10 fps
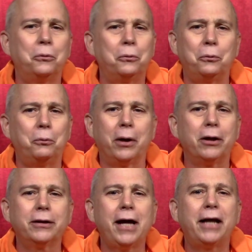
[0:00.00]

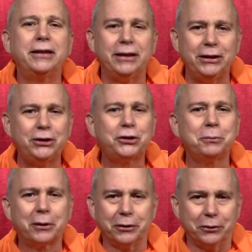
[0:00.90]
where can
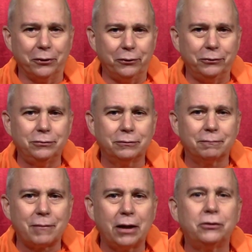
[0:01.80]
Ishvara go
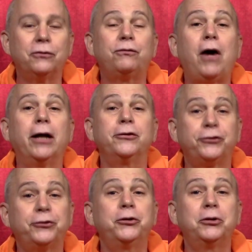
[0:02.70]
to find
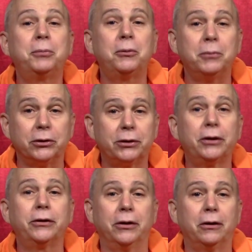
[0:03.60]
suitable
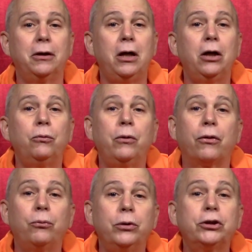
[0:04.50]
material
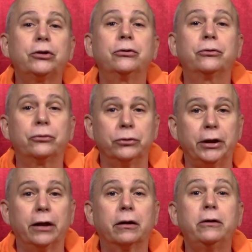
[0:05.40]
with which to
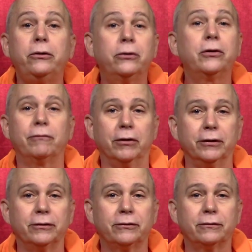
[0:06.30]
create the
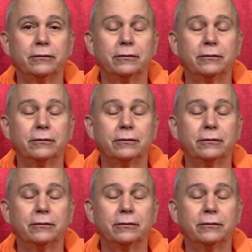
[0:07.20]
universe?